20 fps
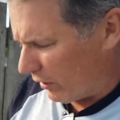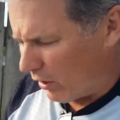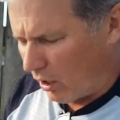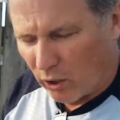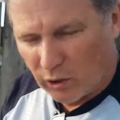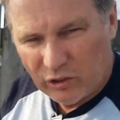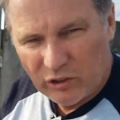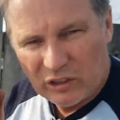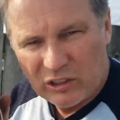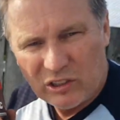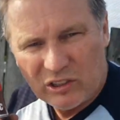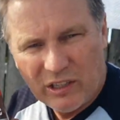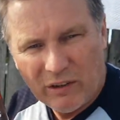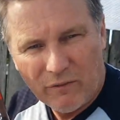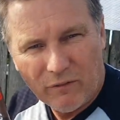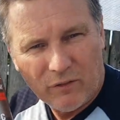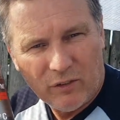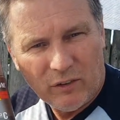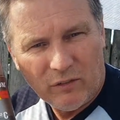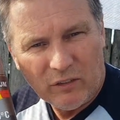close,
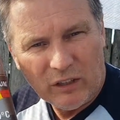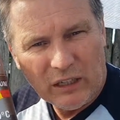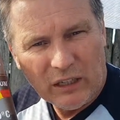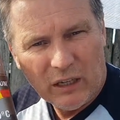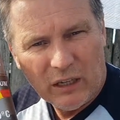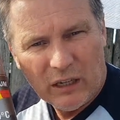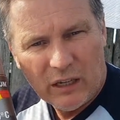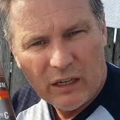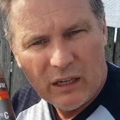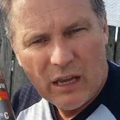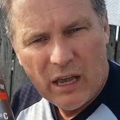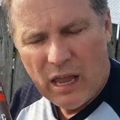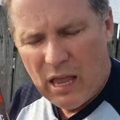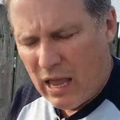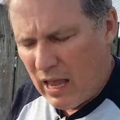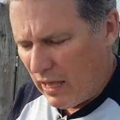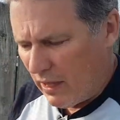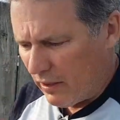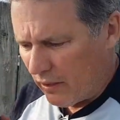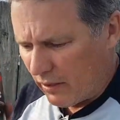750.
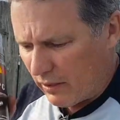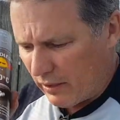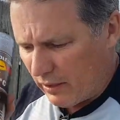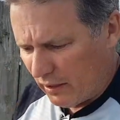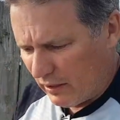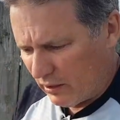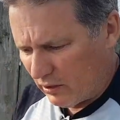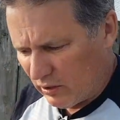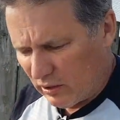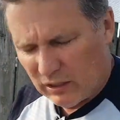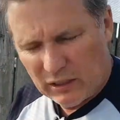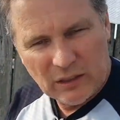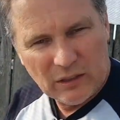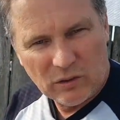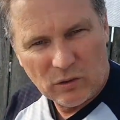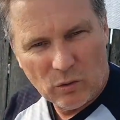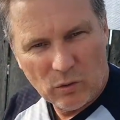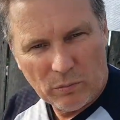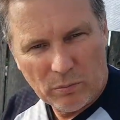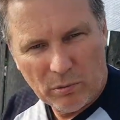this is
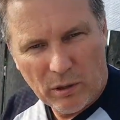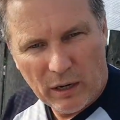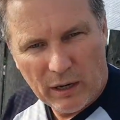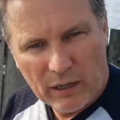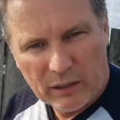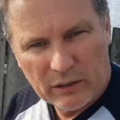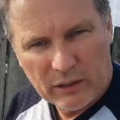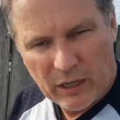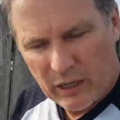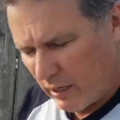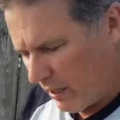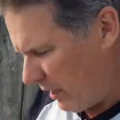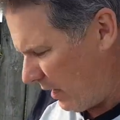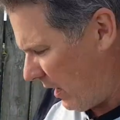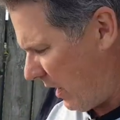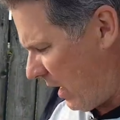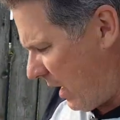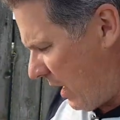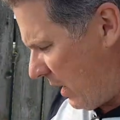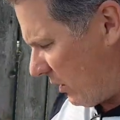a good product.
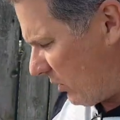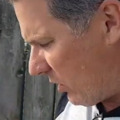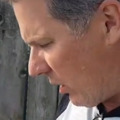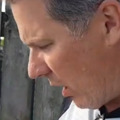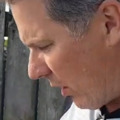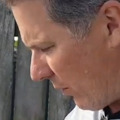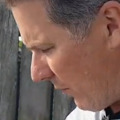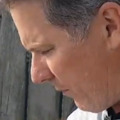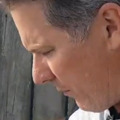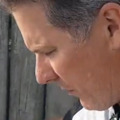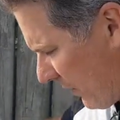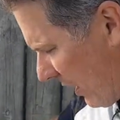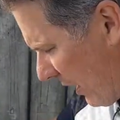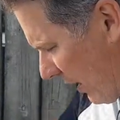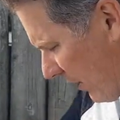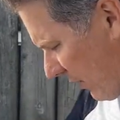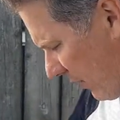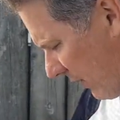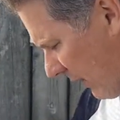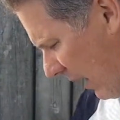So
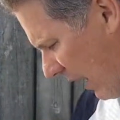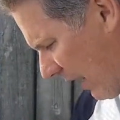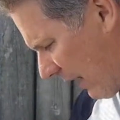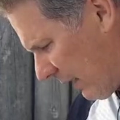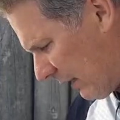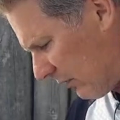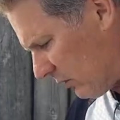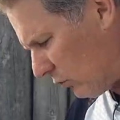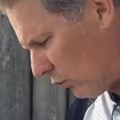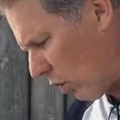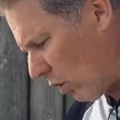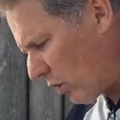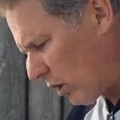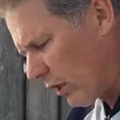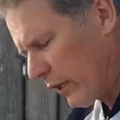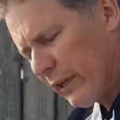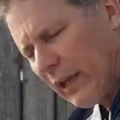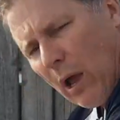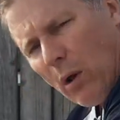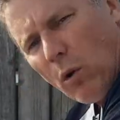that is not
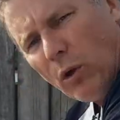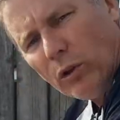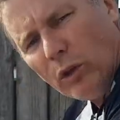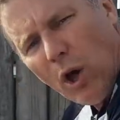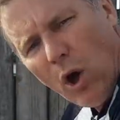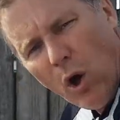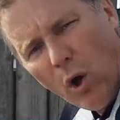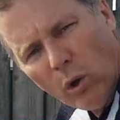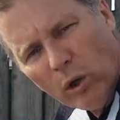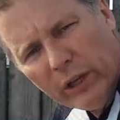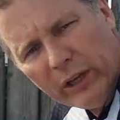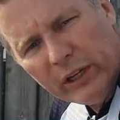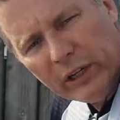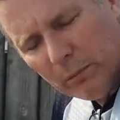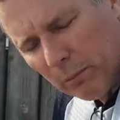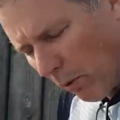going to go on the whole heater